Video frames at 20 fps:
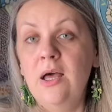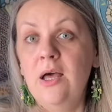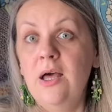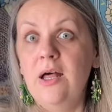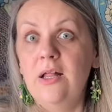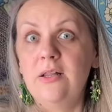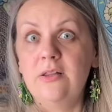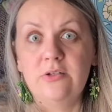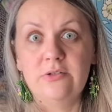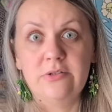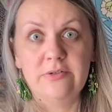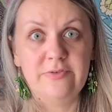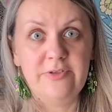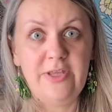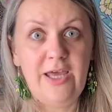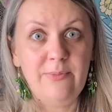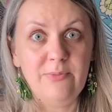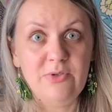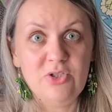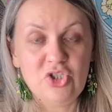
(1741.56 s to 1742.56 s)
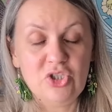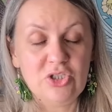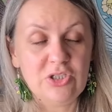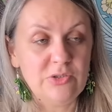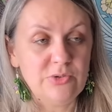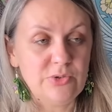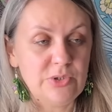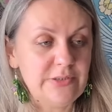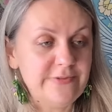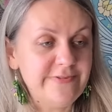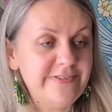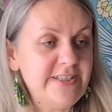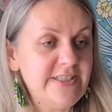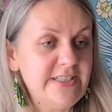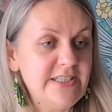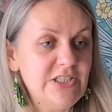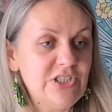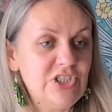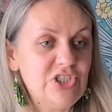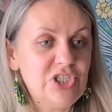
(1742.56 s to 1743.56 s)
a lot of damage in our
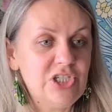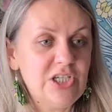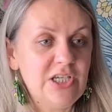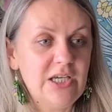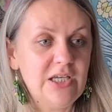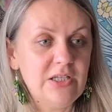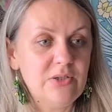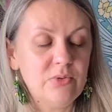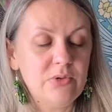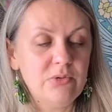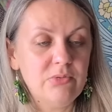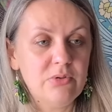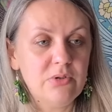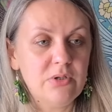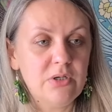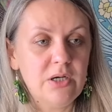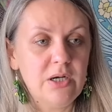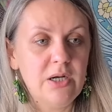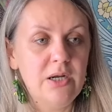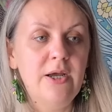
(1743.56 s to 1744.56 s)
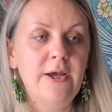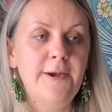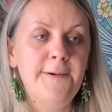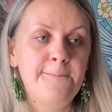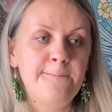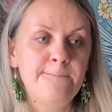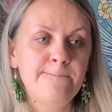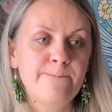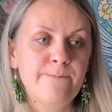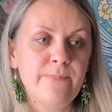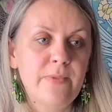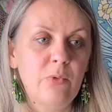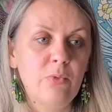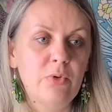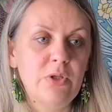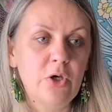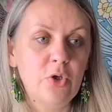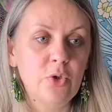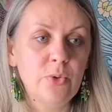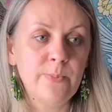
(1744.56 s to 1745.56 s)
village, and we were
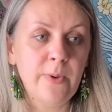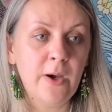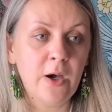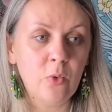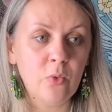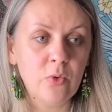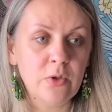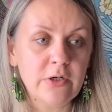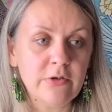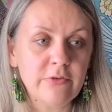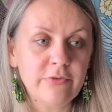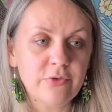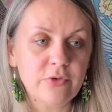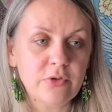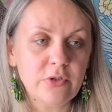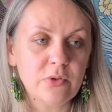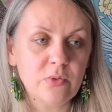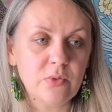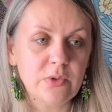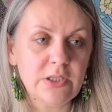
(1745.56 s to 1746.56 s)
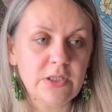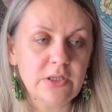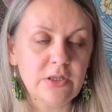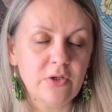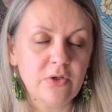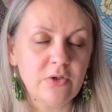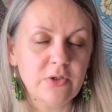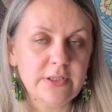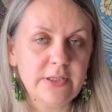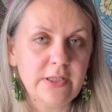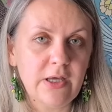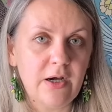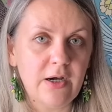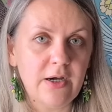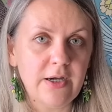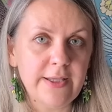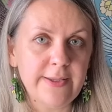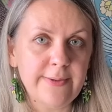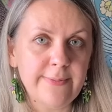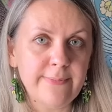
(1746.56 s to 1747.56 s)
without power for quite a long
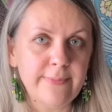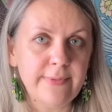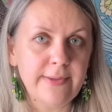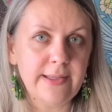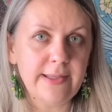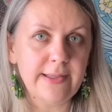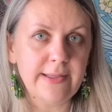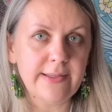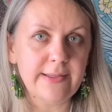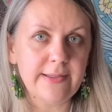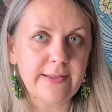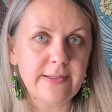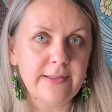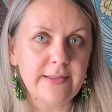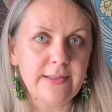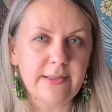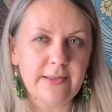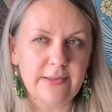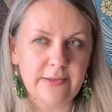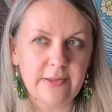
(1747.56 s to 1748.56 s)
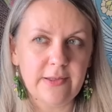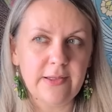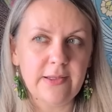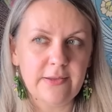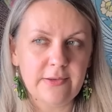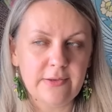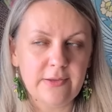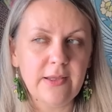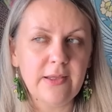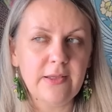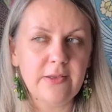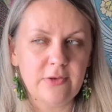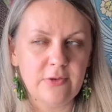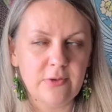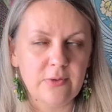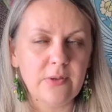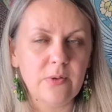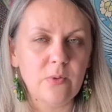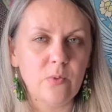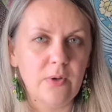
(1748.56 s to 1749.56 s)
time, and it
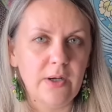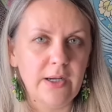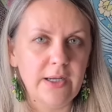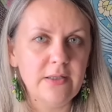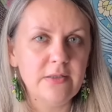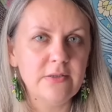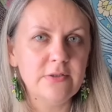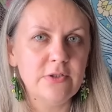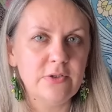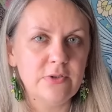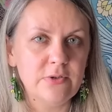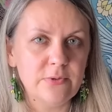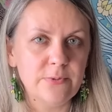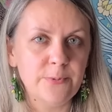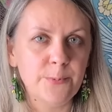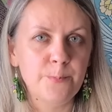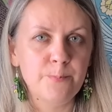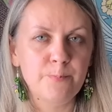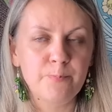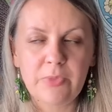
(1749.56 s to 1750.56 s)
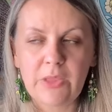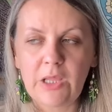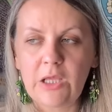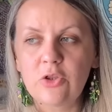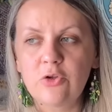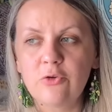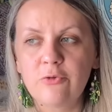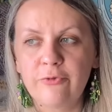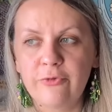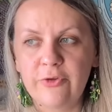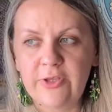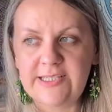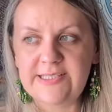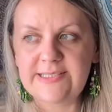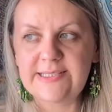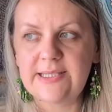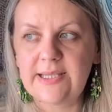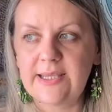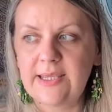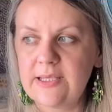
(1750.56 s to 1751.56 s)
took a while to
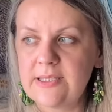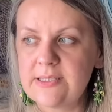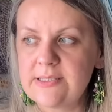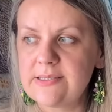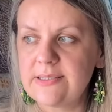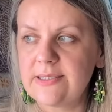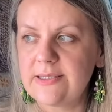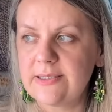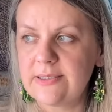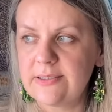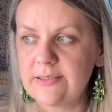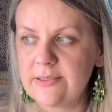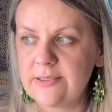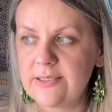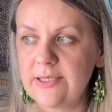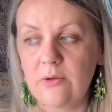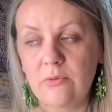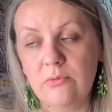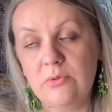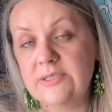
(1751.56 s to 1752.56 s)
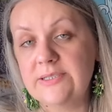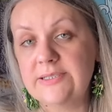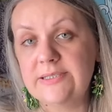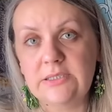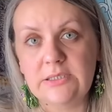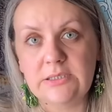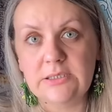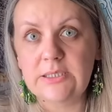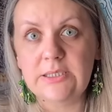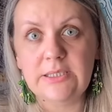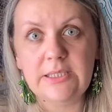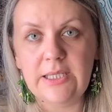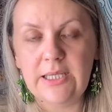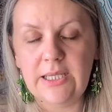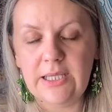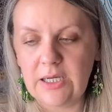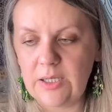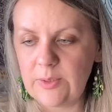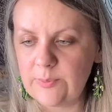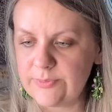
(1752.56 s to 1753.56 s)
fix things, and yeah, we're still
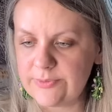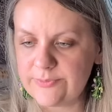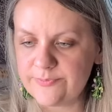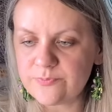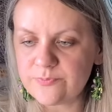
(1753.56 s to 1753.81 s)
cleaning up.